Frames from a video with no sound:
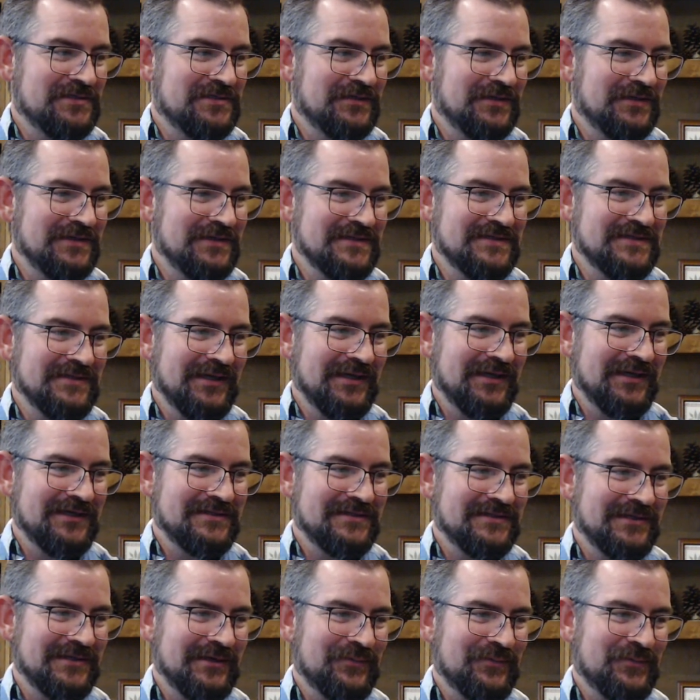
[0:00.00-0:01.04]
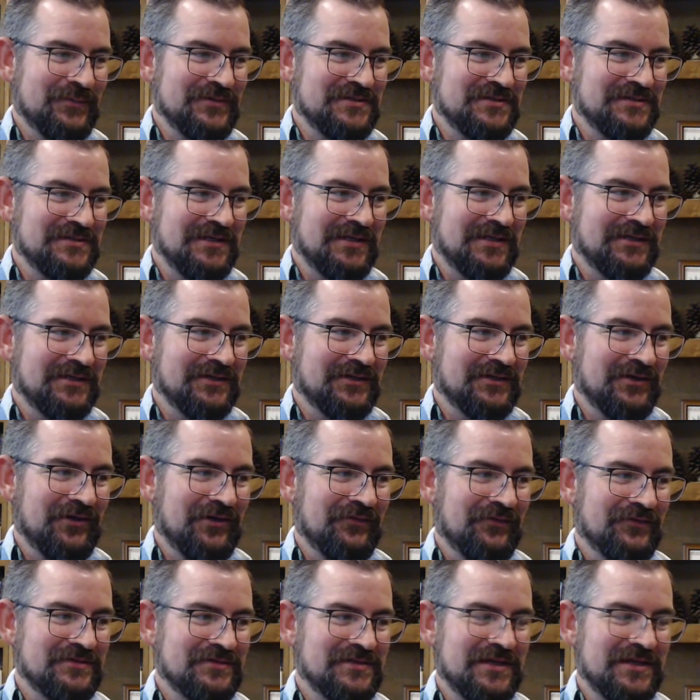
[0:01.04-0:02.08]
your insights and I appreciate the
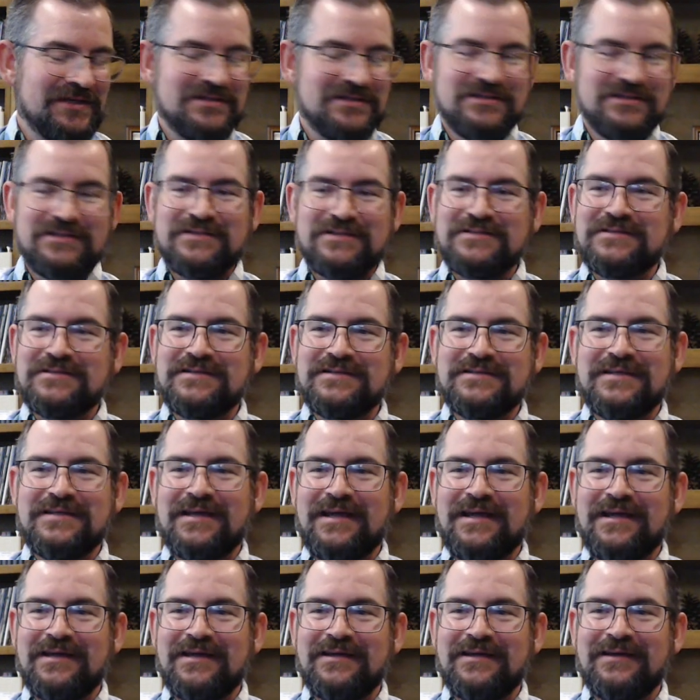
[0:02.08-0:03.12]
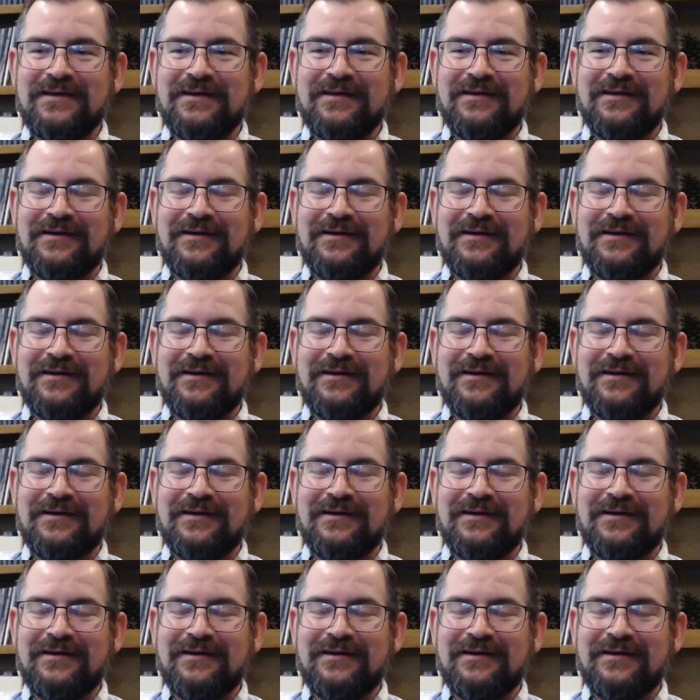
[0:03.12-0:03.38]
conversation today.